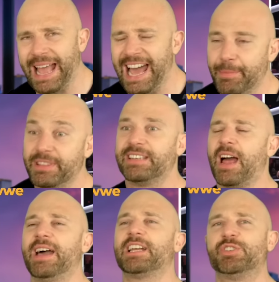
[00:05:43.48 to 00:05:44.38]
had him in the
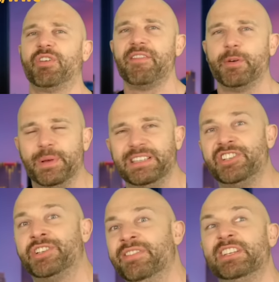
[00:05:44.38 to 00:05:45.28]
Tiger Driver
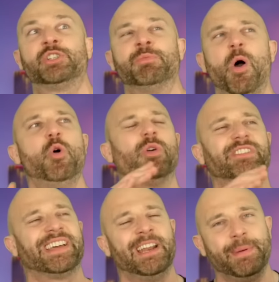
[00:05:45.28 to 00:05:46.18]
position, this schmo
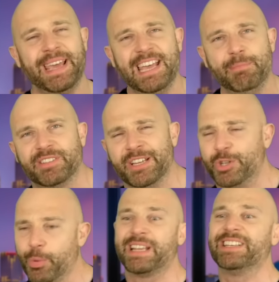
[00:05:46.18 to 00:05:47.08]
wasn't going to be able to
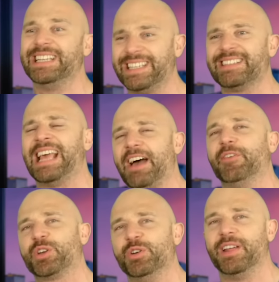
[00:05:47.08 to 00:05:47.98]
do it because he does have
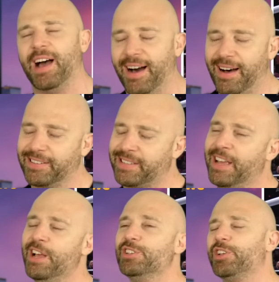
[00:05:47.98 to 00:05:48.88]
a good heart.
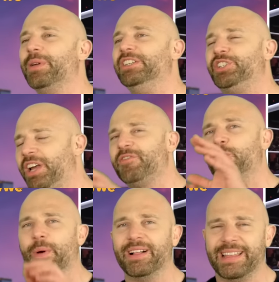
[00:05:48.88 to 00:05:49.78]
So he shoved
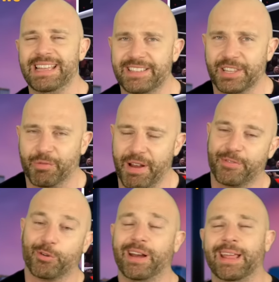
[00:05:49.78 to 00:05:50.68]
Will into the
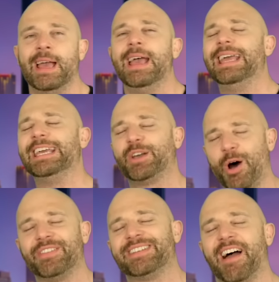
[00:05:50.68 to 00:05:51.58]
referee, he
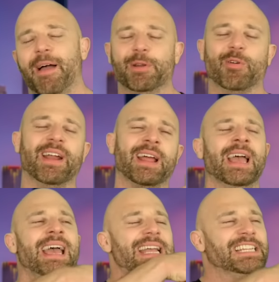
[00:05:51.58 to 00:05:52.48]
got the diamond ring,
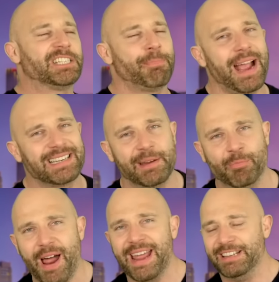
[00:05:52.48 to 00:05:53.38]
he smacked him
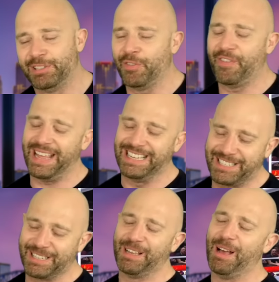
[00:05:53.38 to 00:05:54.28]
right in his
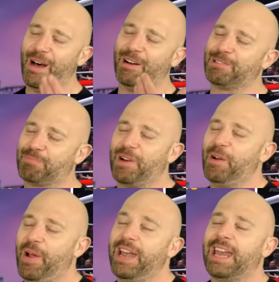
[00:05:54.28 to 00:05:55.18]
face. Ospreay
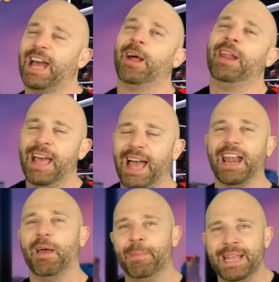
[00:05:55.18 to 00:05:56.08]
went down,
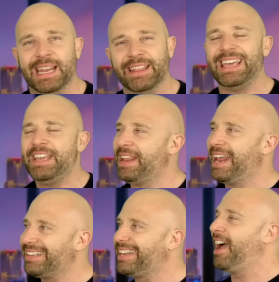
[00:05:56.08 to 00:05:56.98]
and I mean it. They even
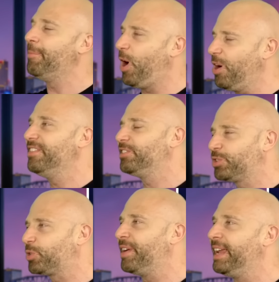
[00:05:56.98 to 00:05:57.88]
had a timer on the
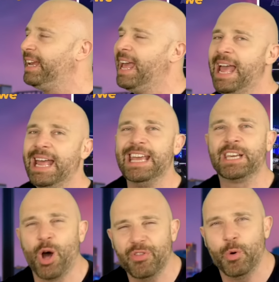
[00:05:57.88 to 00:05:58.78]
screen. He
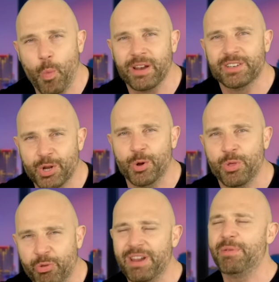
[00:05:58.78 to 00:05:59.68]
got the one, two,
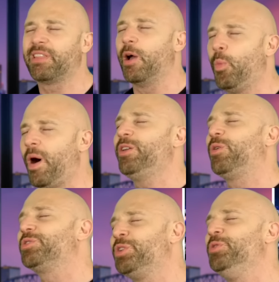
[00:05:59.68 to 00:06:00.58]
three with like one
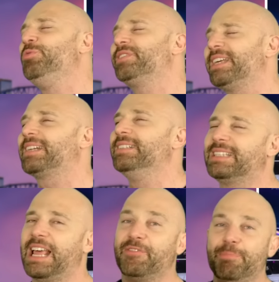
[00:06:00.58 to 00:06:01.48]
or two seconds
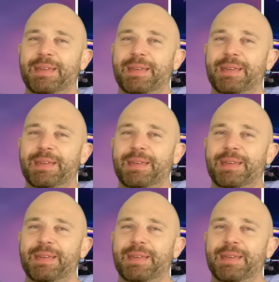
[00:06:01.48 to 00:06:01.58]
left,